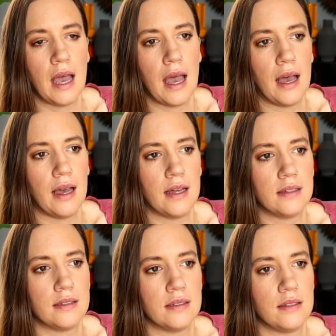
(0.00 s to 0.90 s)

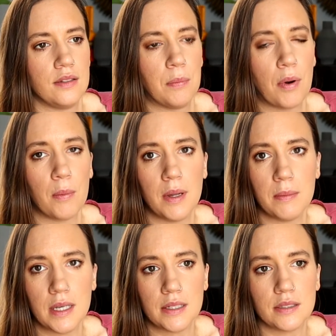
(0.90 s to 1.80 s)
and the problem
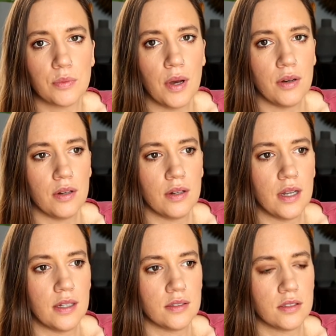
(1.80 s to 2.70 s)
is when
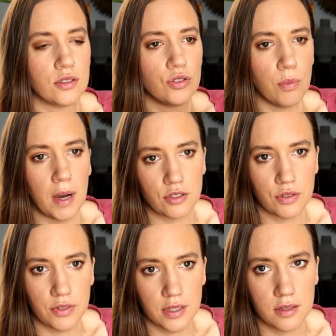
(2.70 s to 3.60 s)
there is too much
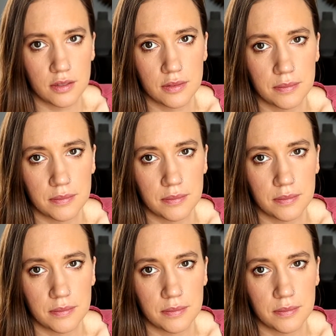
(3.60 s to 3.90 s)
of it.